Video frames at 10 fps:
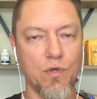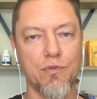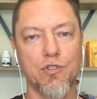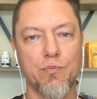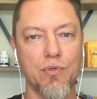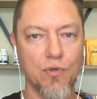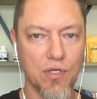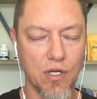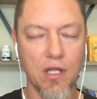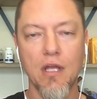What was your
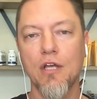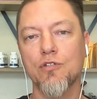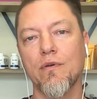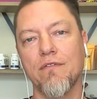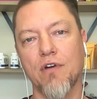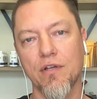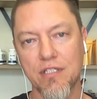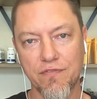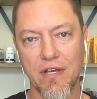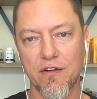protocol? So we have all
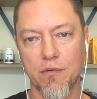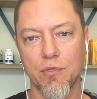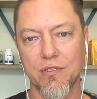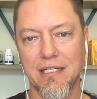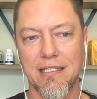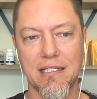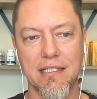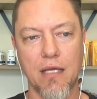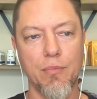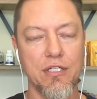these variables that
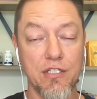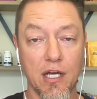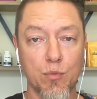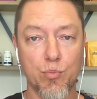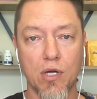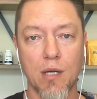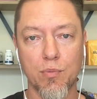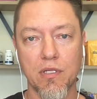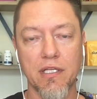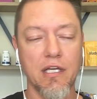dictate, but done
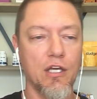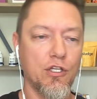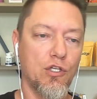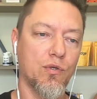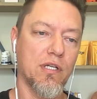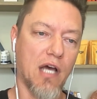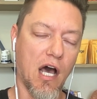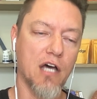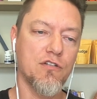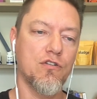properly, you can
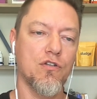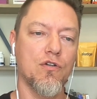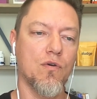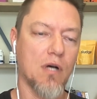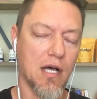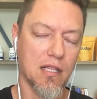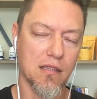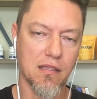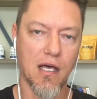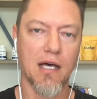undo a
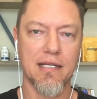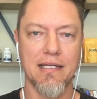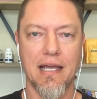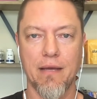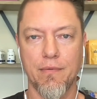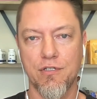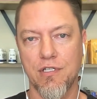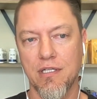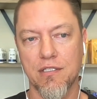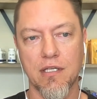lot of damage.
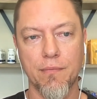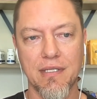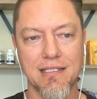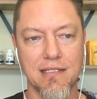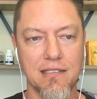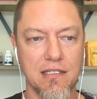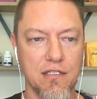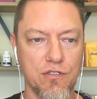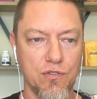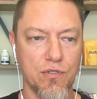And in some
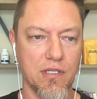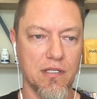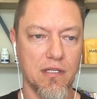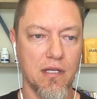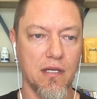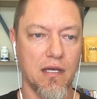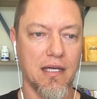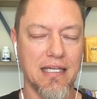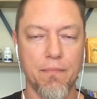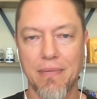instances, you can
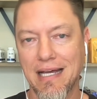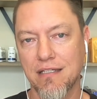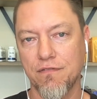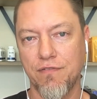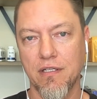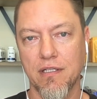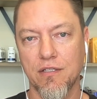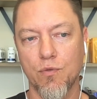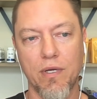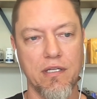uh, get back to feeling
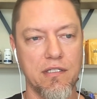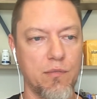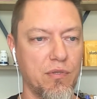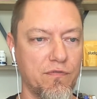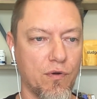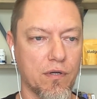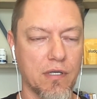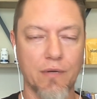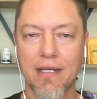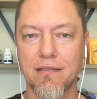the way you did before.
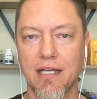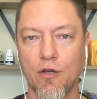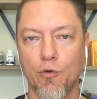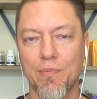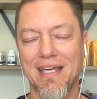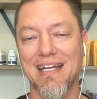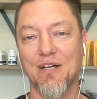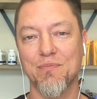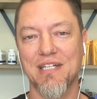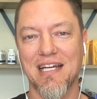All right. I hope that
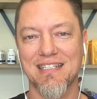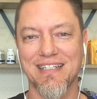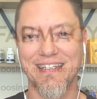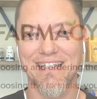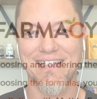helps, Ashley.